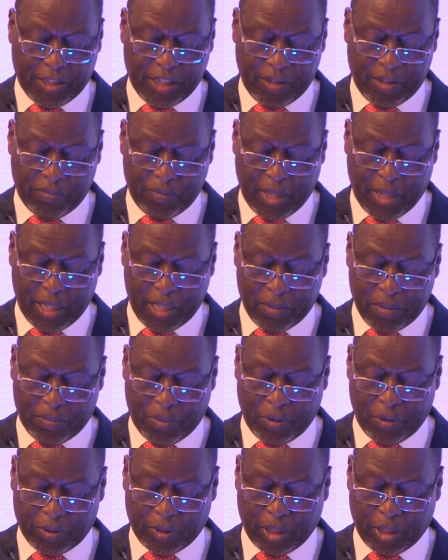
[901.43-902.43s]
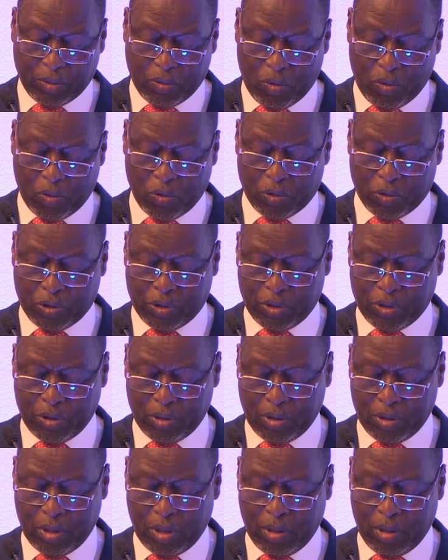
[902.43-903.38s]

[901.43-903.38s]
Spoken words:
achieve many important goals,